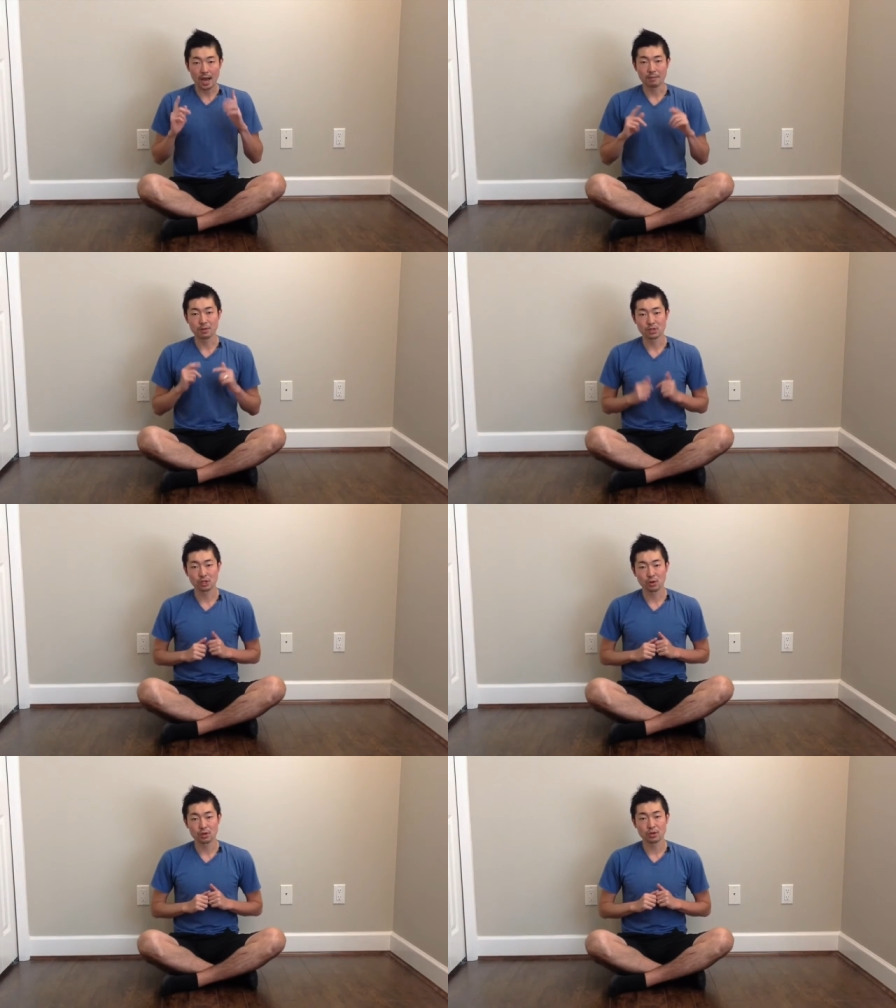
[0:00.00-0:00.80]
I'm gonna
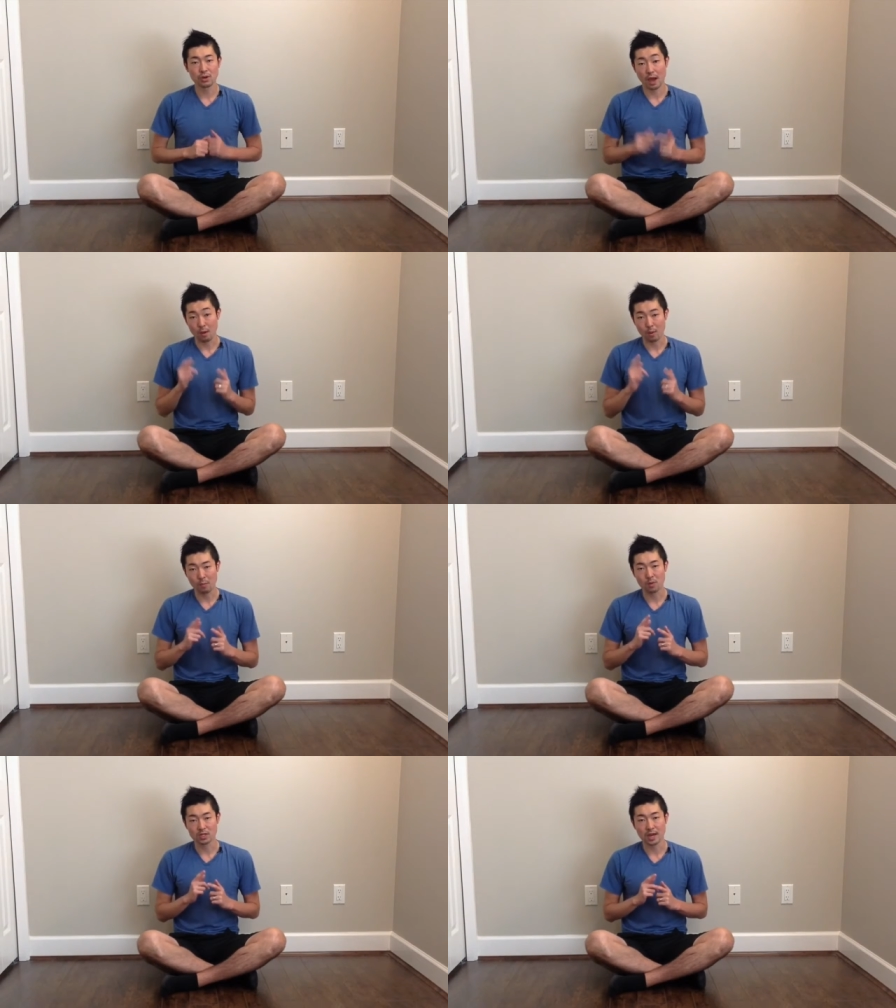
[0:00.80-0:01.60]
show you uh, one
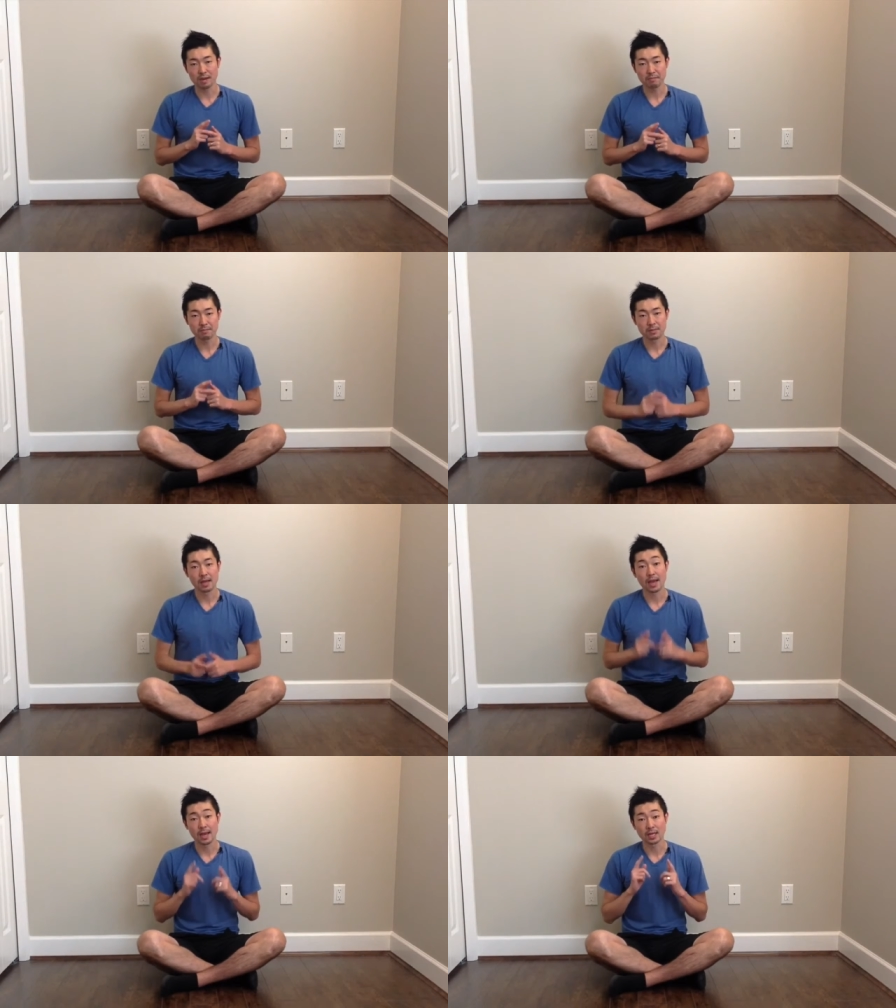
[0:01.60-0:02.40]
more time
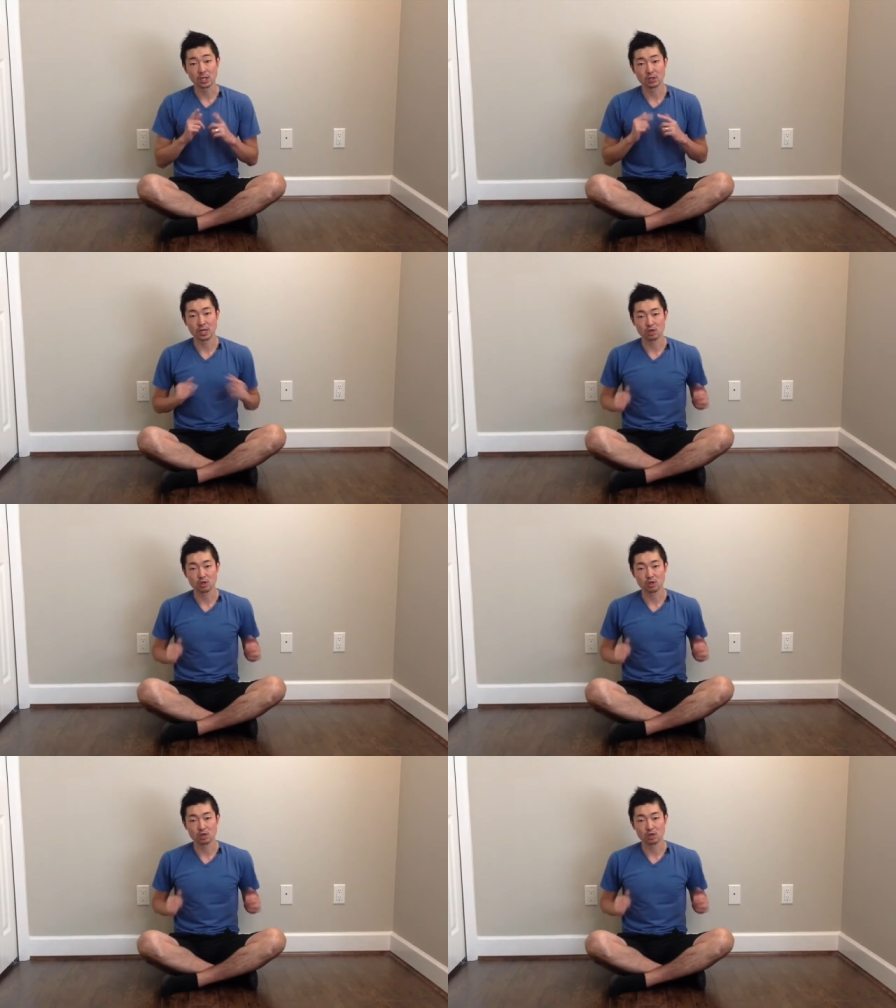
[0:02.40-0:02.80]
and you can